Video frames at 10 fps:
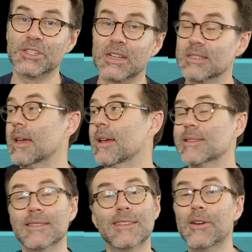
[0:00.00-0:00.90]
chance.
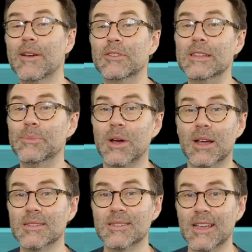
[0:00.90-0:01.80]
Since I don't have elite
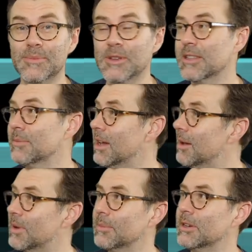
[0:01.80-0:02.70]
bosses ahead of me on the
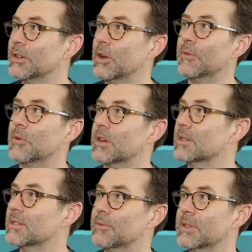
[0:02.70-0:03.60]
map, I'm going to go for it
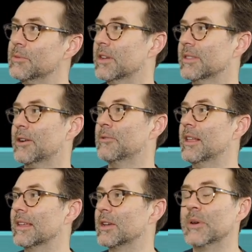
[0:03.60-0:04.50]
because I really want that
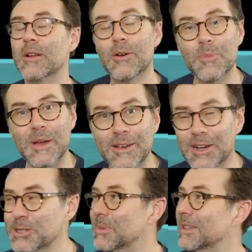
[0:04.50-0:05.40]
relic. But oh my
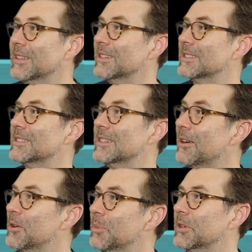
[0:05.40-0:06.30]
gosh, my luck is
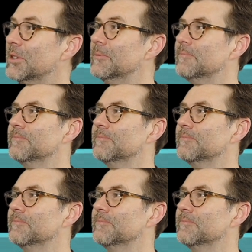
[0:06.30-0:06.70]
terrible.